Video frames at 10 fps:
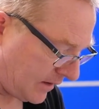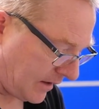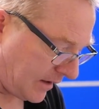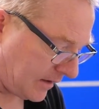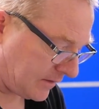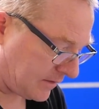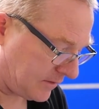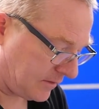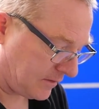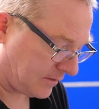And
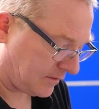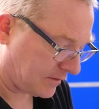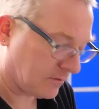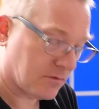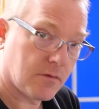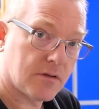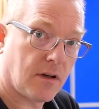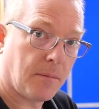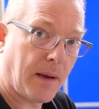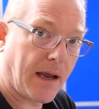there's also a
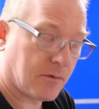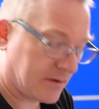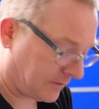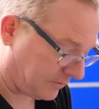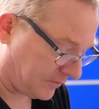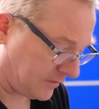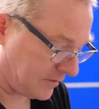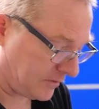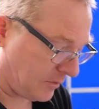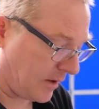slight power
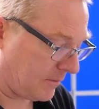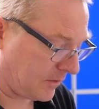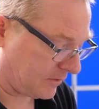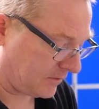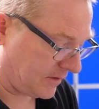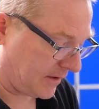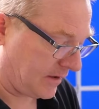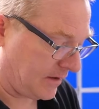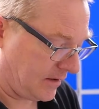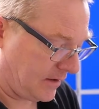difference as well, because
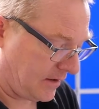the